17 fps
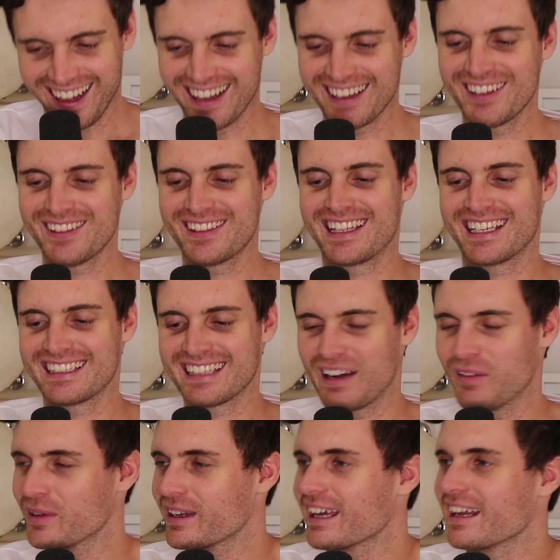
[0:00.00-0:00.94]
I don't think
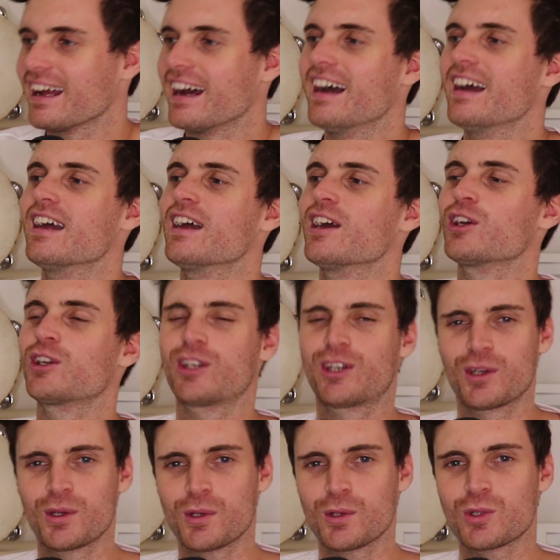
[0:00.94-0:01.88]
that will get a
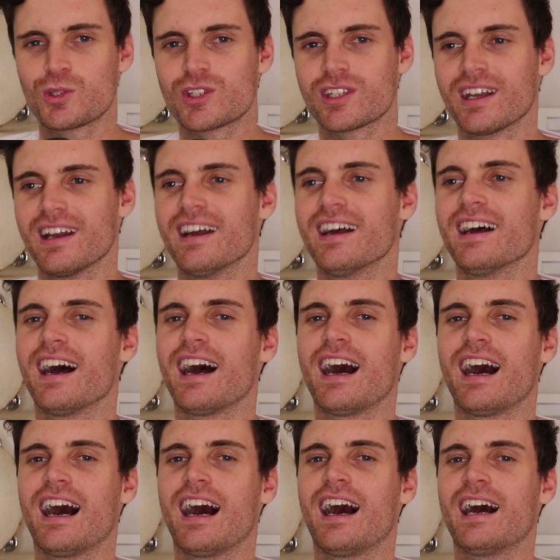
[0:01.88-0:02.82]
huge
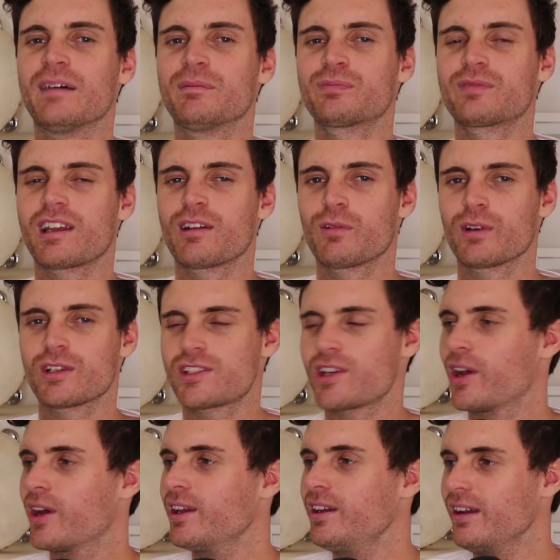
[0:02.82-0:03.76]

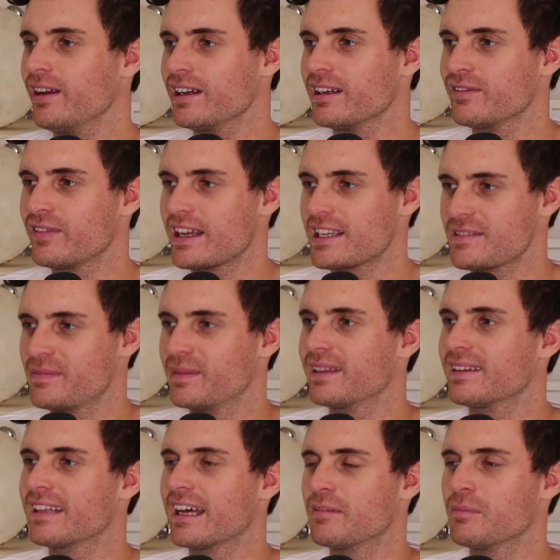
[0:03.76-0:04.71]
return on
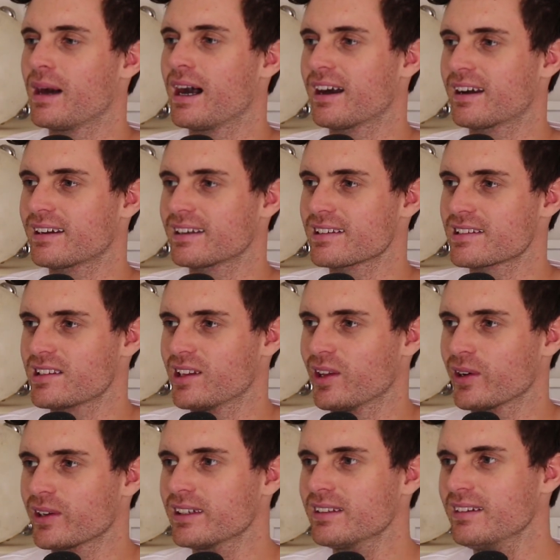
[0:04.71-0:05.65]
investment, that marketing
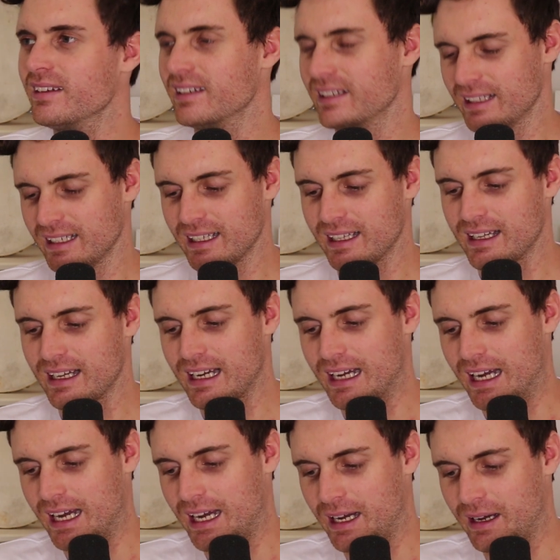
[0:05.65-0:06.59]
slogan.
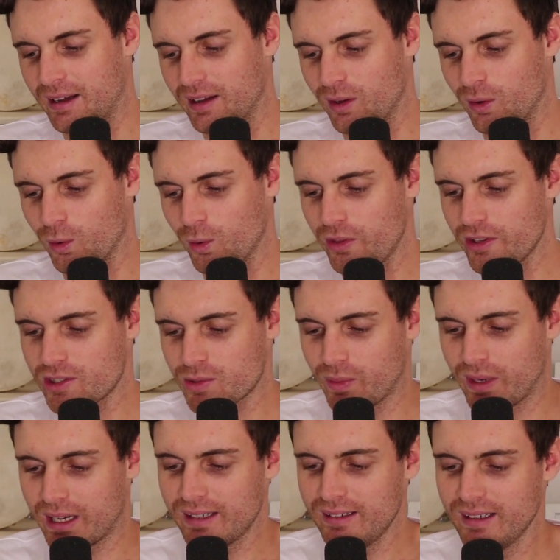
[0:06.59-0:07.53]
Or this
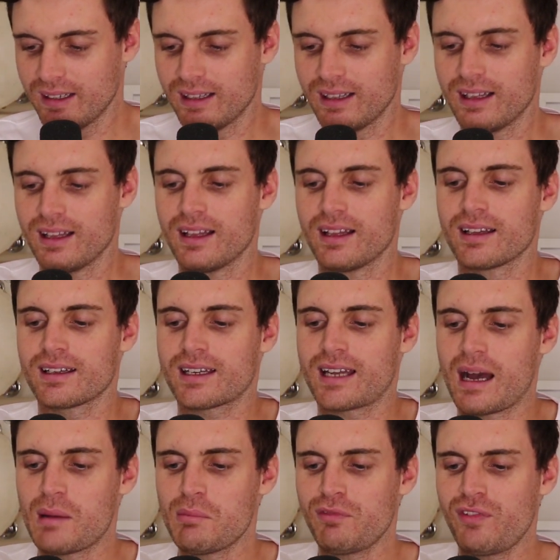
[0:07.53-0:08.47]
one,
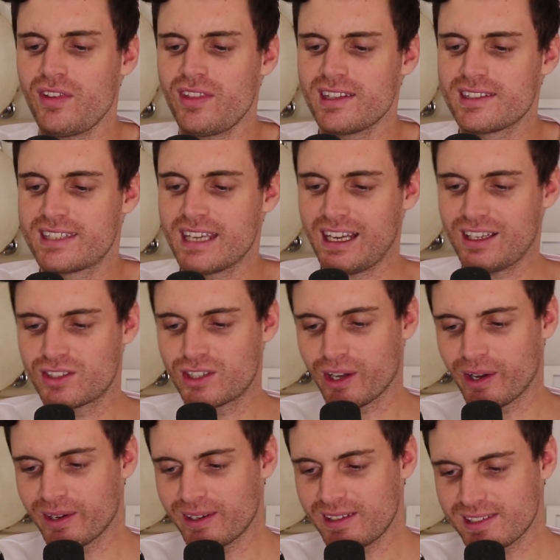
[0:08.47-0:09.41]
come for the dick
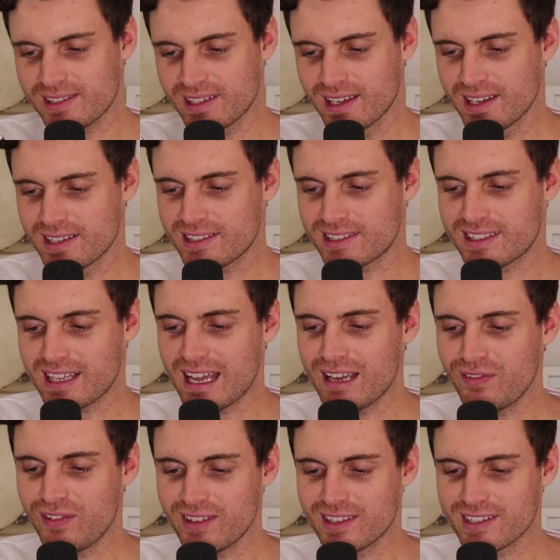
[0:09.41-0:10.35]
jokes,
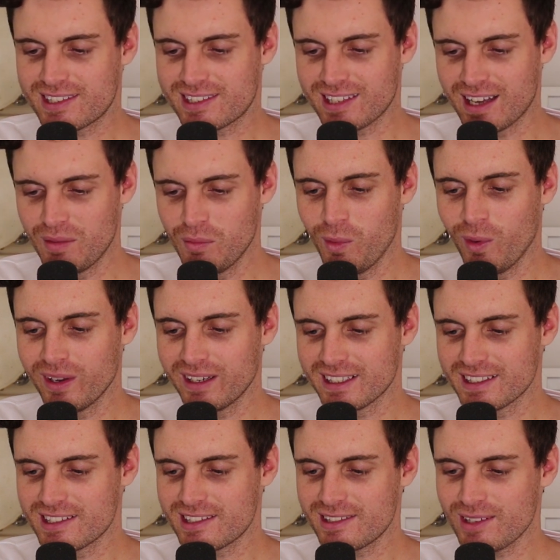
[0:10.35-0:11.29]
stay for the somewhat
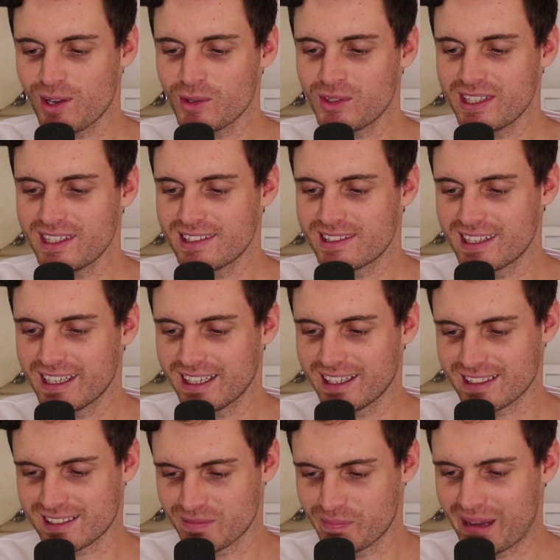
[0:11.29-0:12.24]
insulting
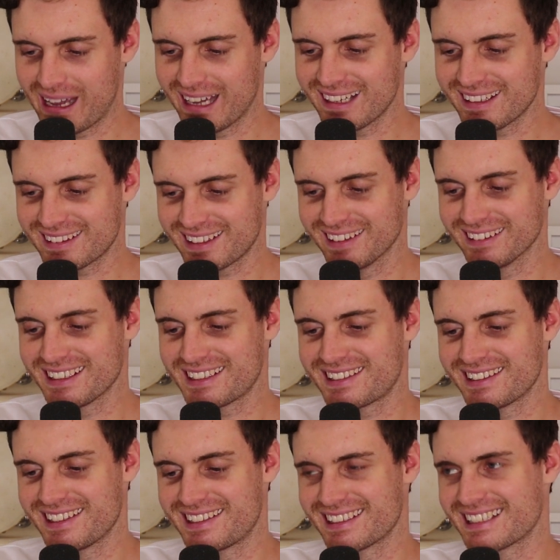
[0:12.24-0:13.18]
zingers made at the
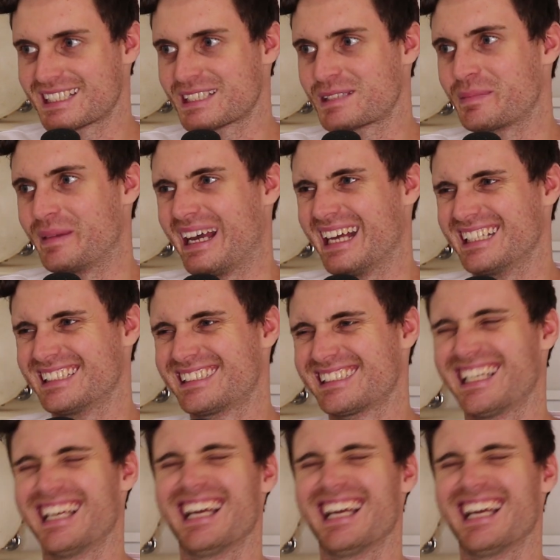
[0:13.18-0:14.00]
listener's expense.